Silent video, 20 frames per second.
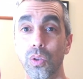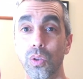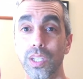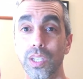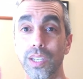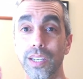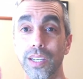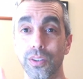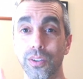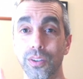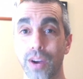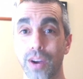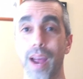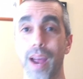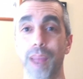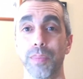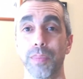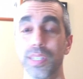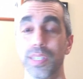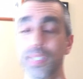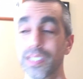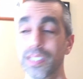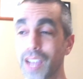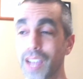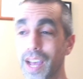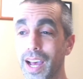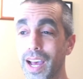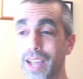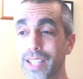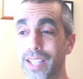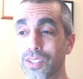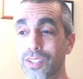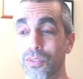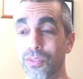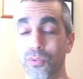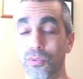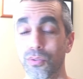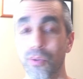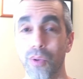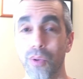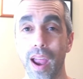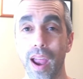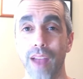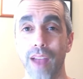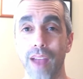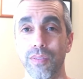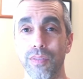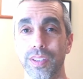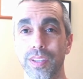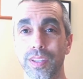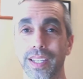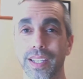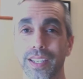Be crap. These guys threw everything